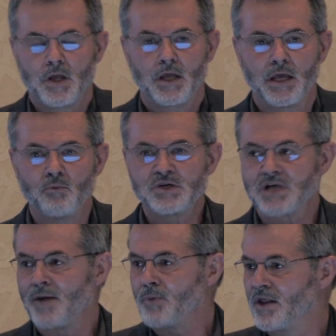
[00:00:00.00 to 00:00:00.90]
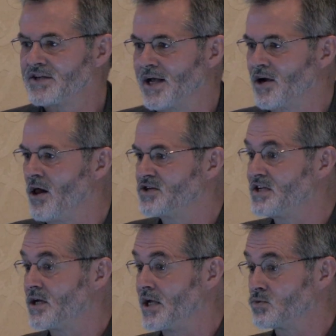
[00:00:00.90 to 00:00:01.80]
It was up on Psychology
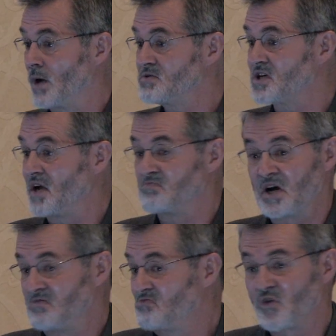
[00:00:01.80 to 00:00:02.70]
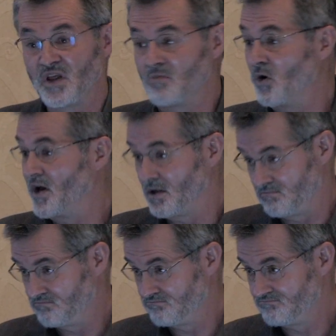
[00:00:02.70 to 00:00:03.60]
Today's website by 3 in the morning.
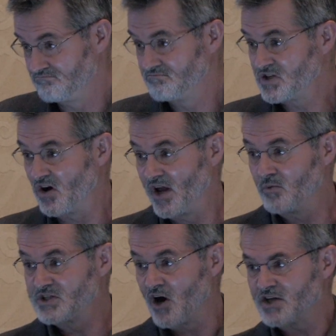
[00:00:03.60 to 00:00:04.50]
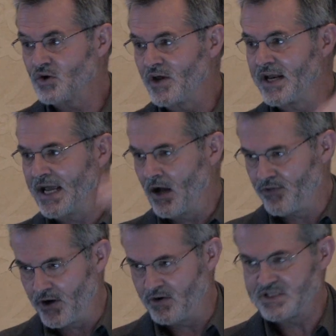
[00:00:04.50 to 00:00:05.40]
So it was also getting out
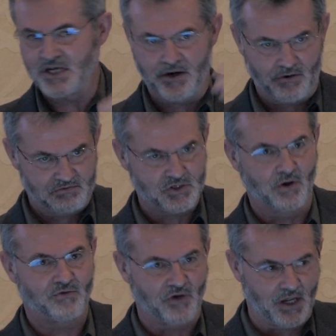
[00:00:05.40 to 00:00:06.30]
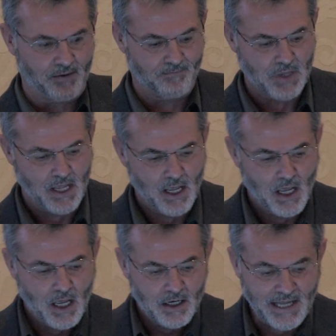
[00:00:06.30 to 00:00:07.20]
there, et cetera, sort of saying.
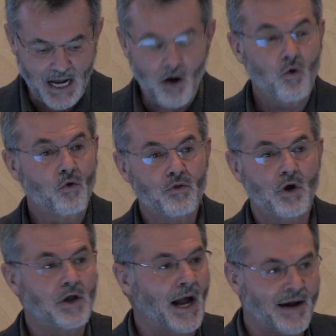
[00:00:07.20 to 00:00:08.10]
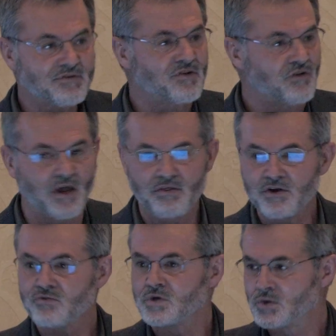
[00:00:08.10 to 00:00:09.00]
Now, I have to say,
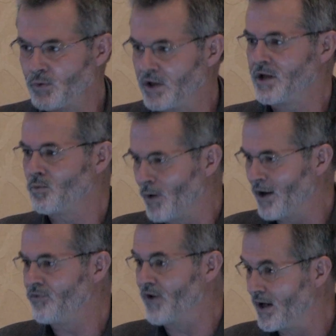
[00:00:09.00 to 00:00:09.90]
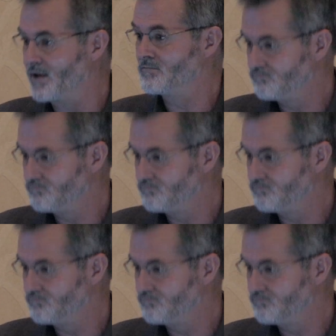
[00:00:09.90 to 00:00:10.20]
this was really well done.